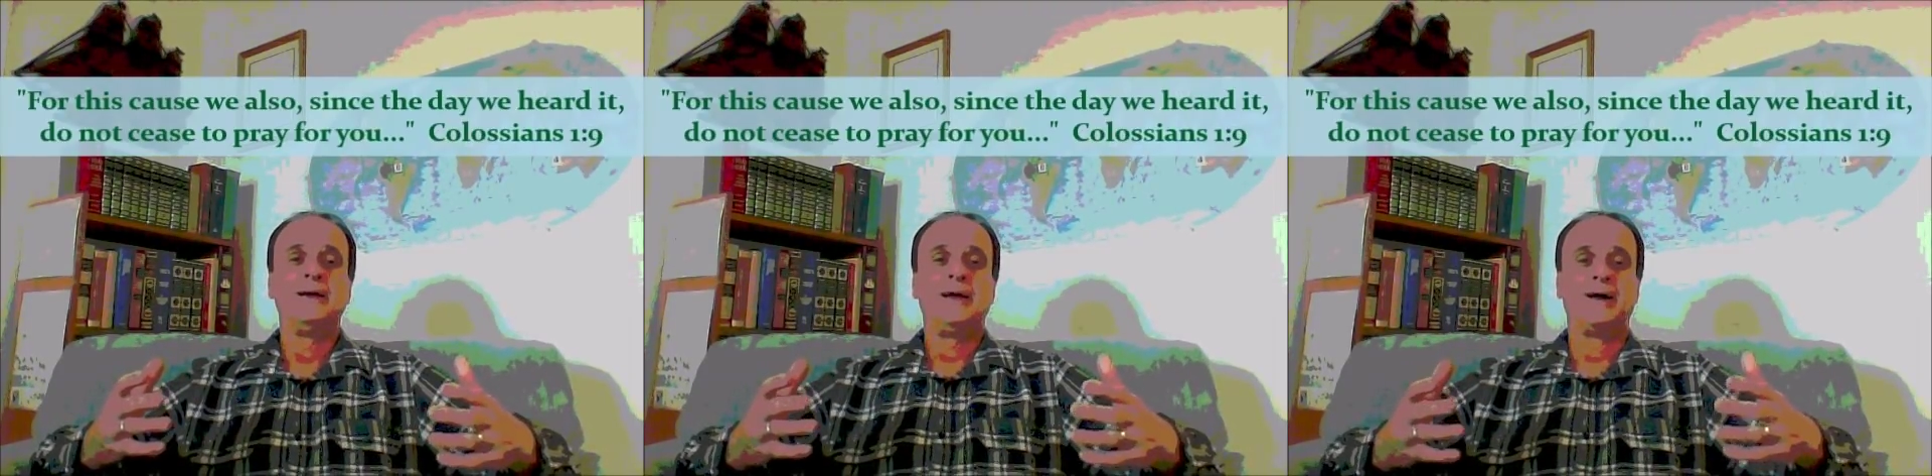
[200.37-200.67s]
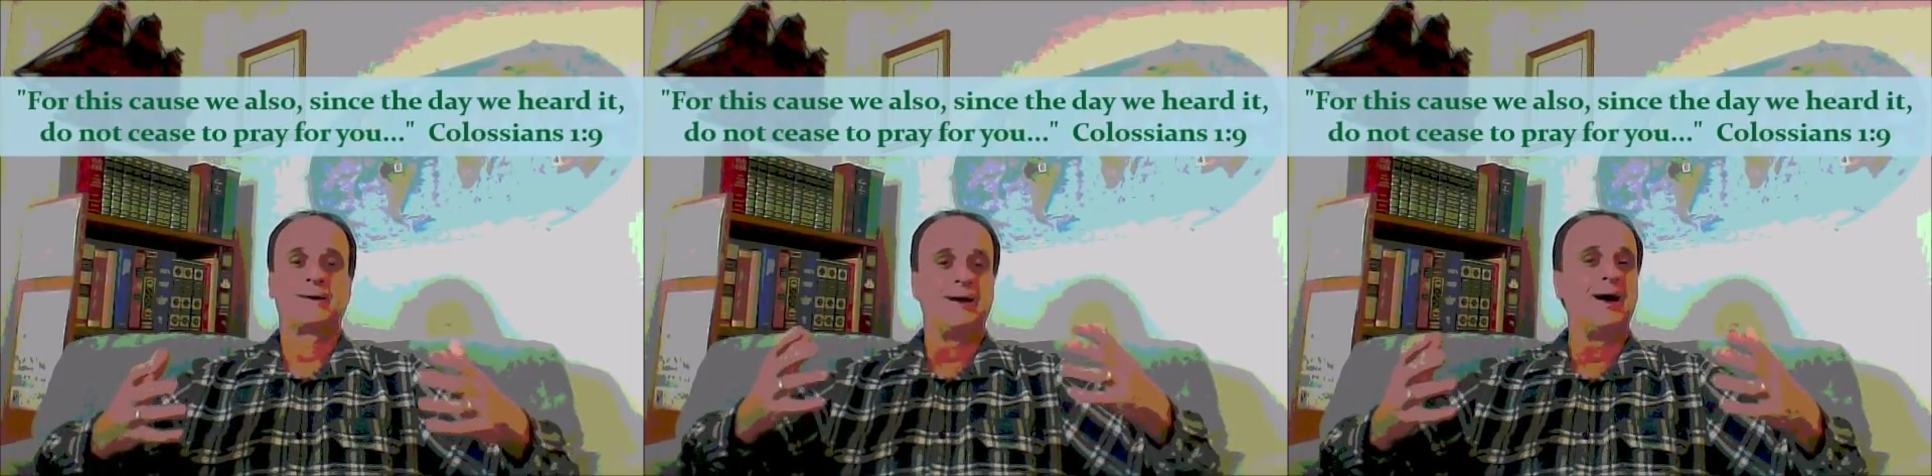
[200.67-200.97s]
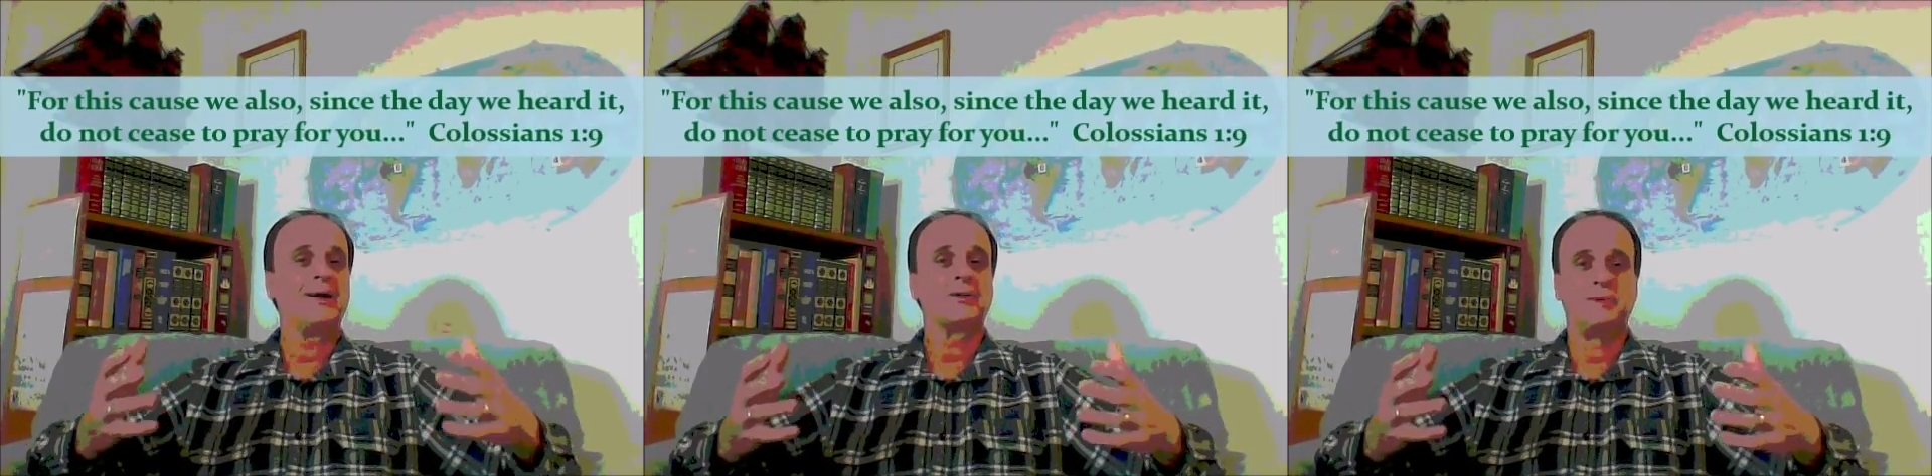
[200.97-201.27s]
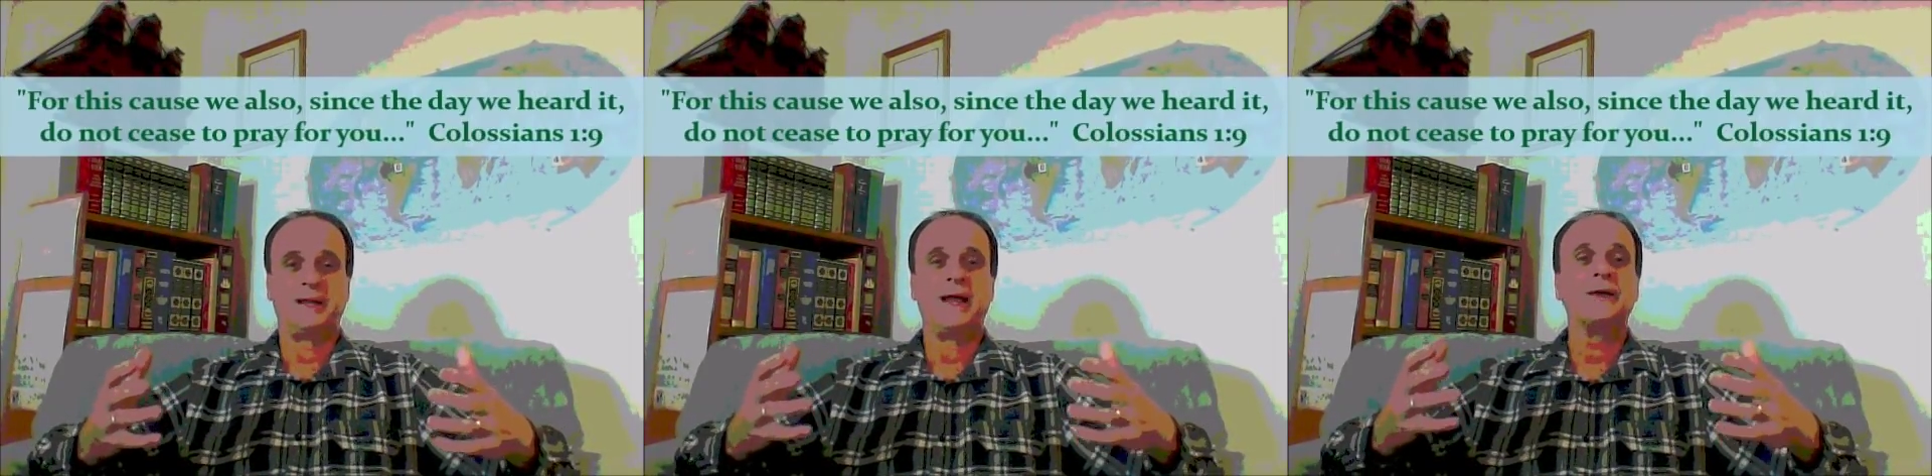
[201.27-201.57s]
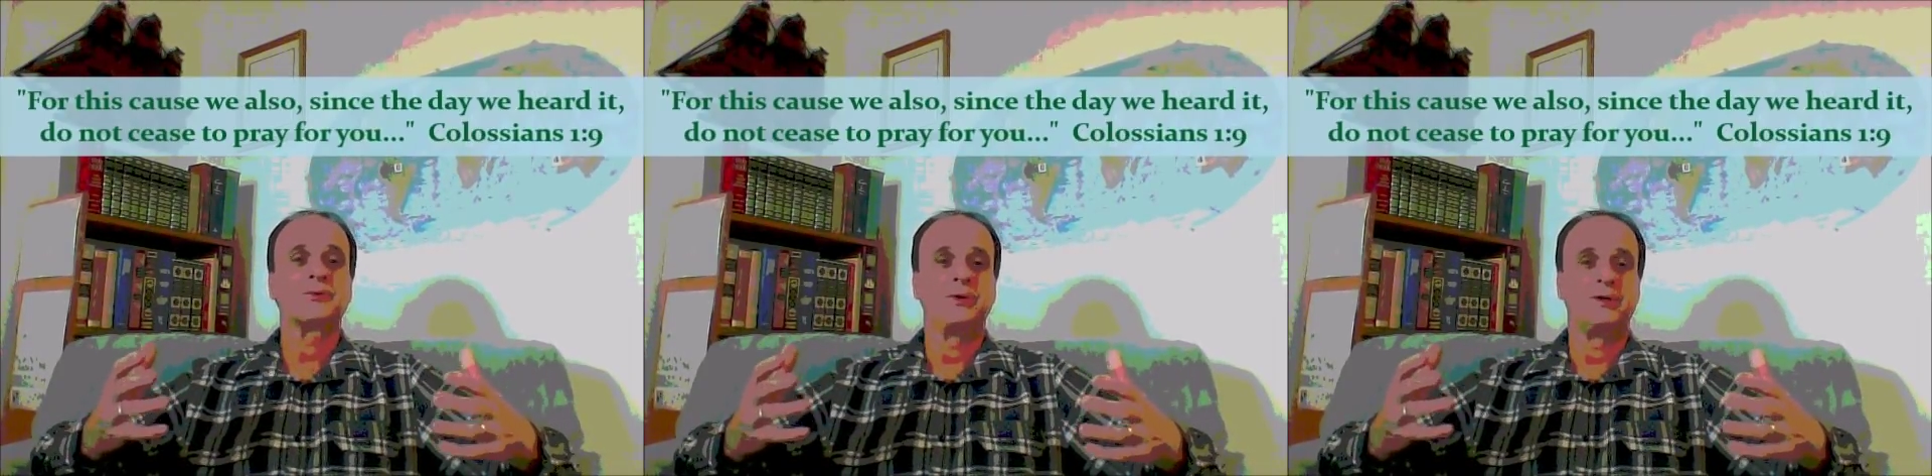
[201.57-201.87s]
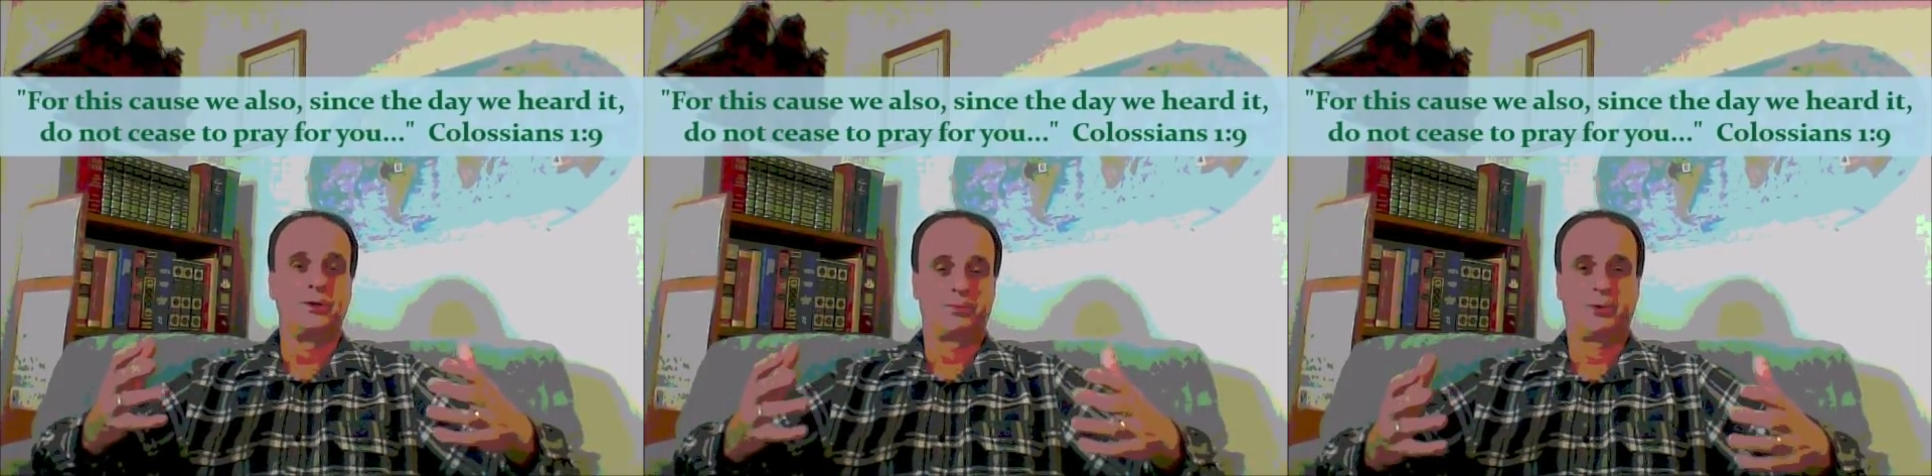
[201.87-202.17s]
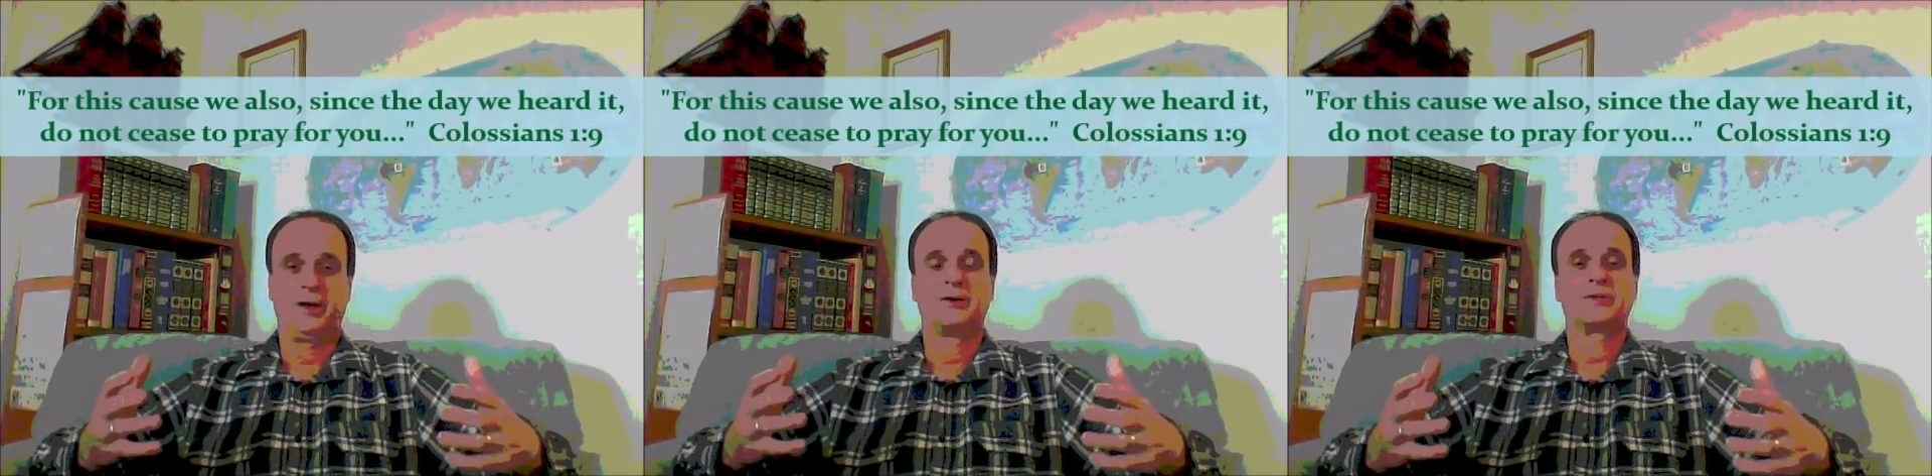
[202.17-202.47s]
how God has been answering your
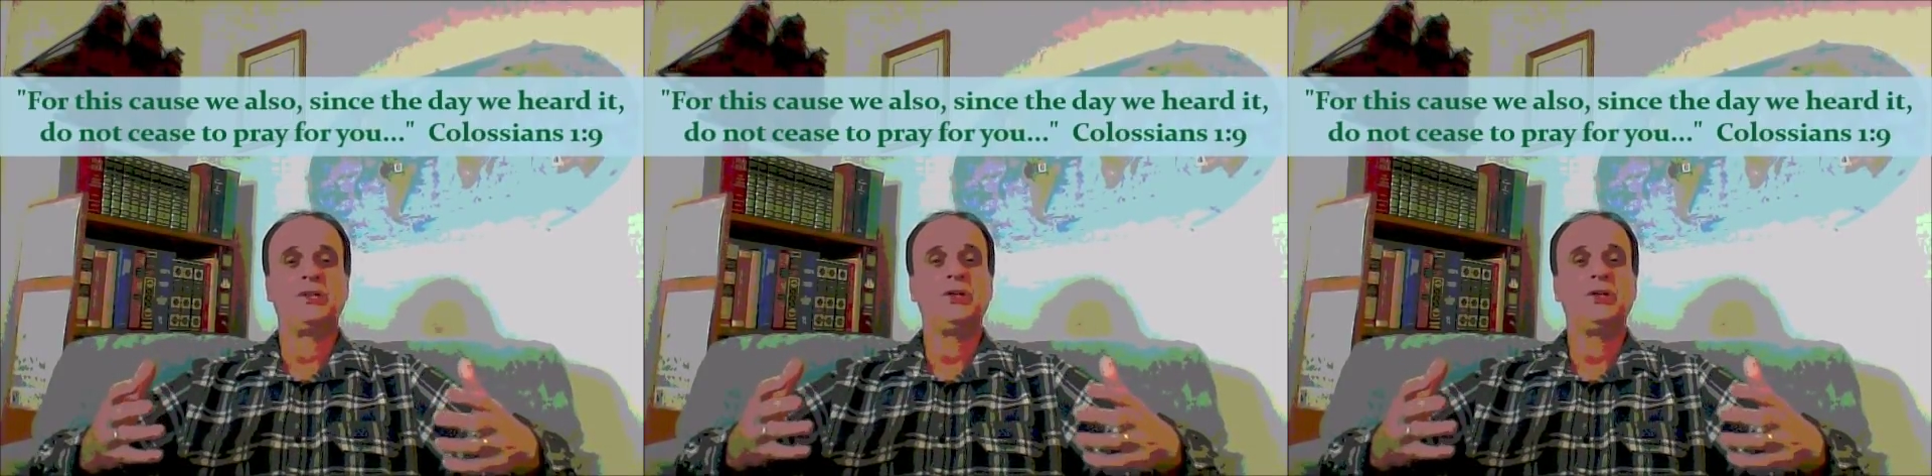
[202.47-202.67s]
prayers.